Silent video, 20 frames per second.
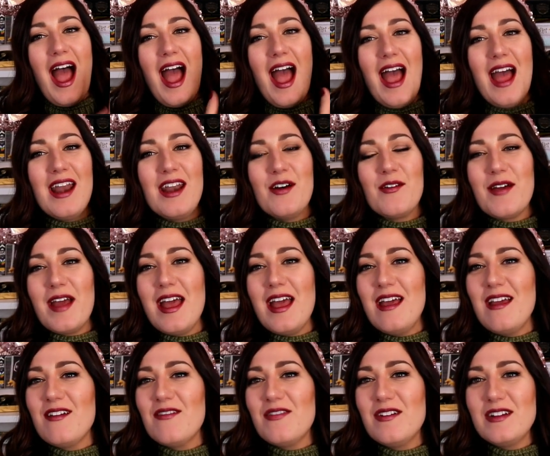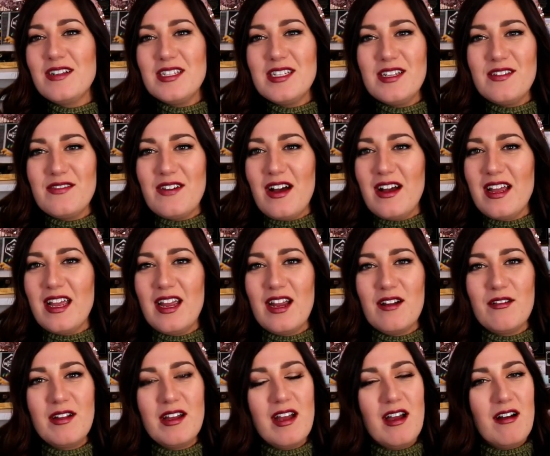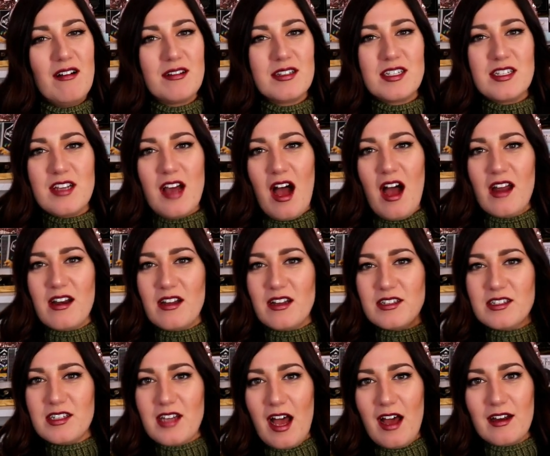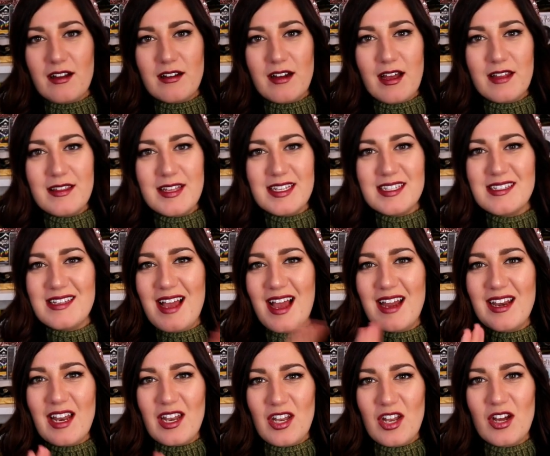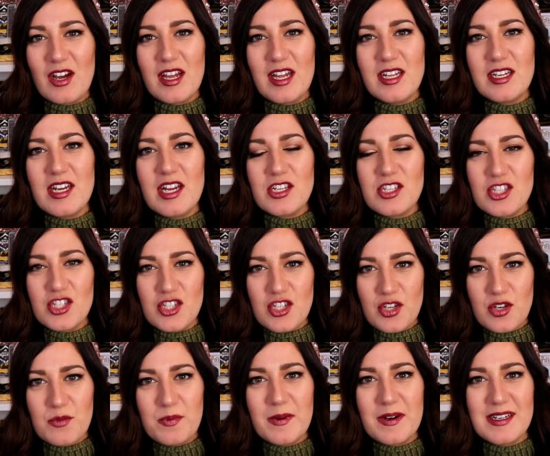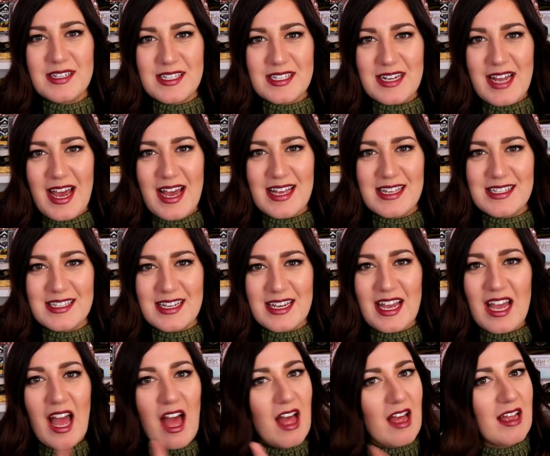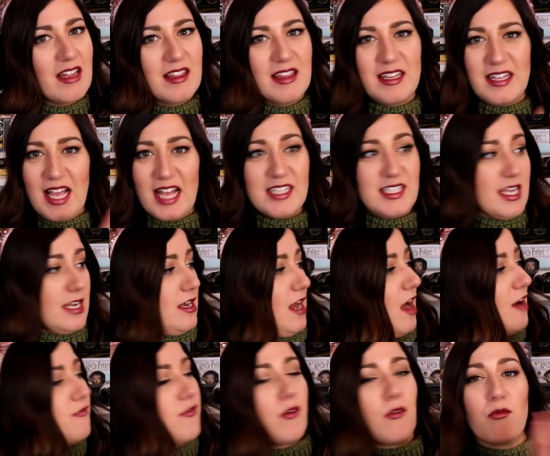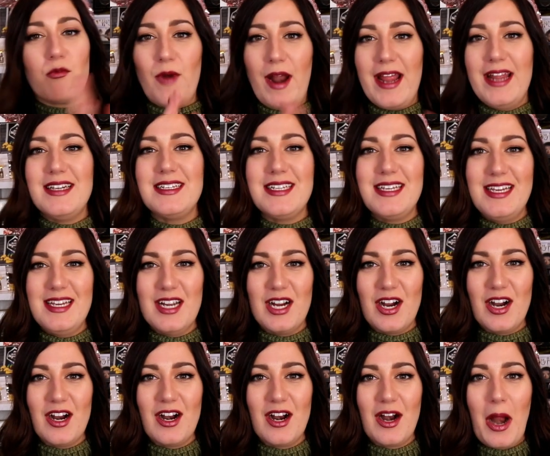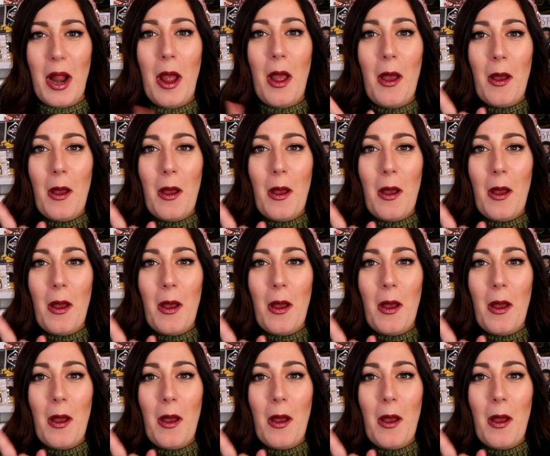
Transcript: And okay, first of all, here we go. Donald, Donald on this side looking super snazzy. It, it's enough right here.